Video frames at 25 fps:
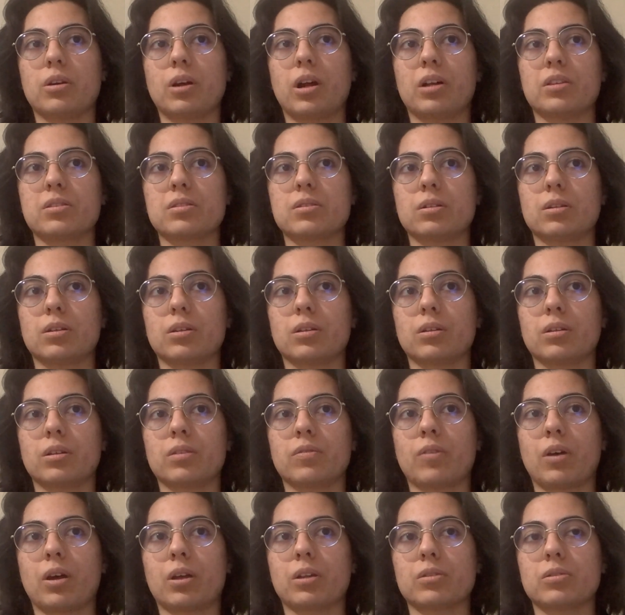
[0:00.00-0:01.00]
until it
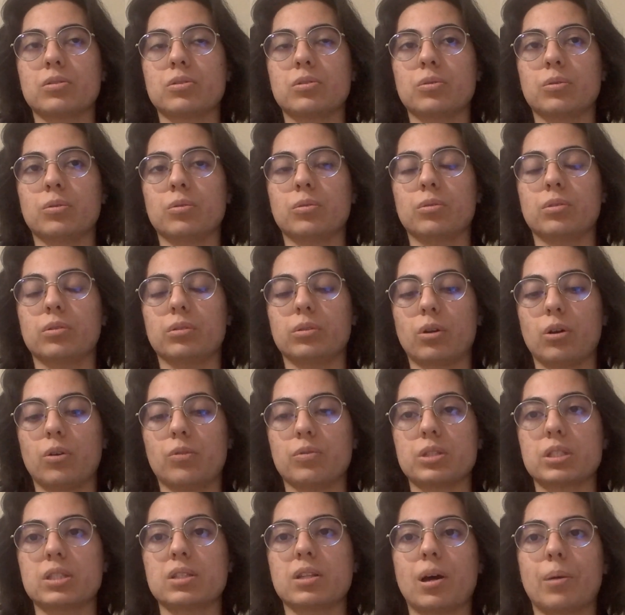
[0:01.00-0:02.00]
went to the
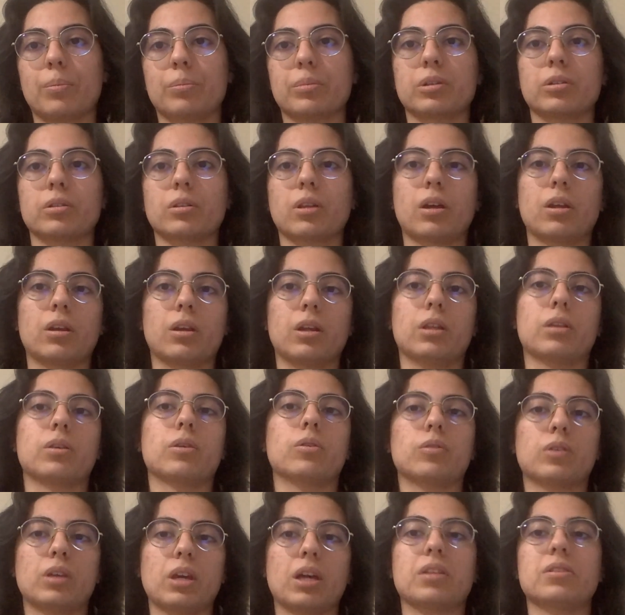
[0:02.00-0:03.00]
lowest number that it
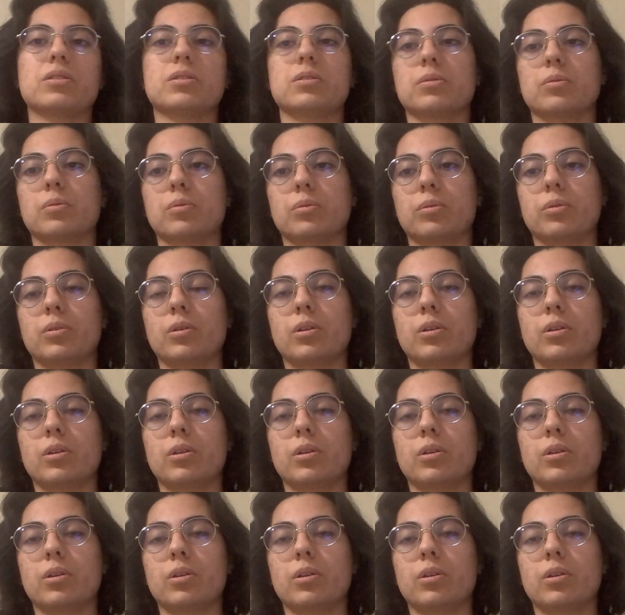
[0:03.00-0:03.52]
could get to.